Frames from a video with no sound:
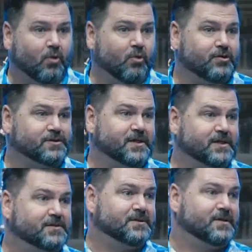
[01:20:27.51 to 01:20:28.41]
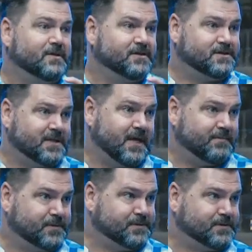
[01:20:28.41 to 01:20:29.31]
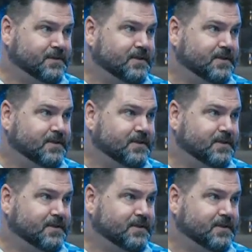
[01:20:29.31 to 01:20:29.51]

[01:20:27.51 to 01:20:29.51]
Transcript: orders his steps.